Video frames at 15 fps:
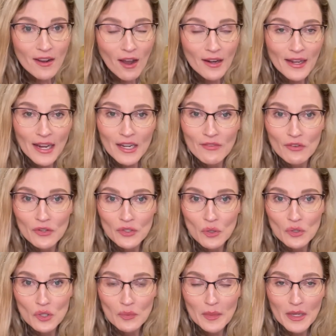on any of your
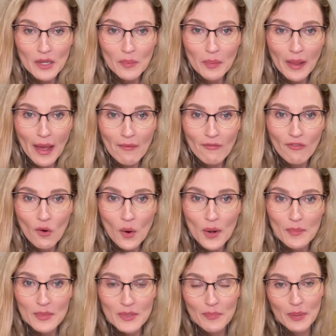social media
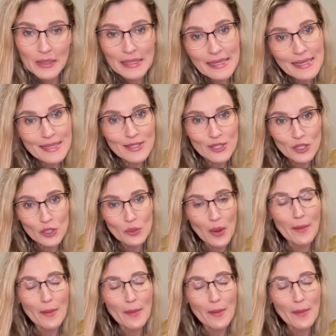platforms, please do.